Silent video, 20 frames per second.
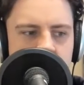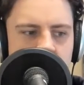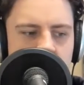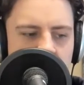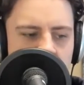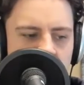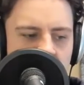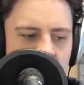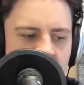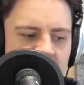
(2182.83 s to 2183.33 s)

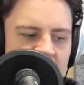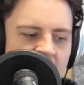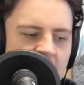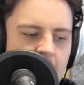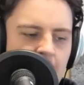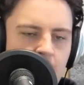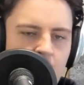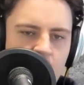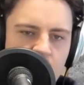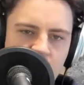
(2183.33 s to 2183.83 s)

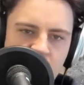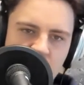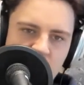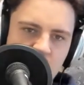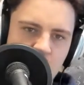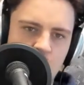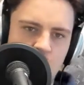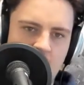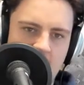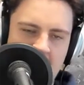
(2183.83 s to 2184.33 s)
That might
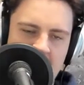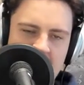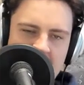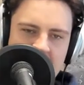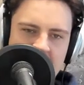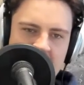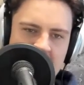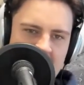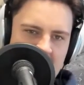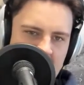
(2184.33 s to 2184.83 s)
sway
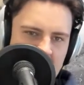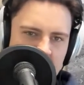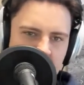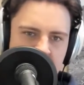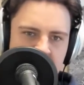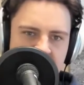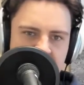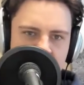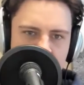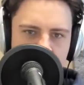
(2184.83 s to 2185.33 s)
the
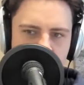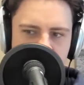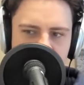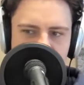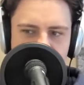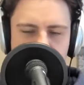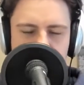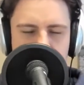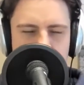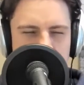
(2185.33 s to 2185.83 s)
Academy
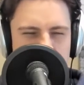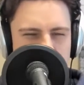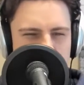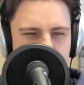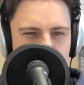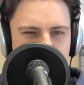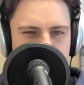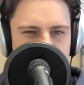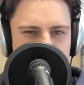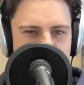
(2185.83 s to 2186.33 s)
voters,
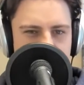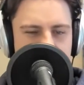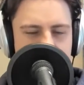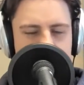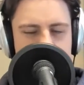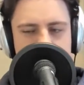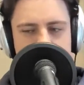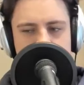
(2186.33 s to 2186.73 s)
maybe.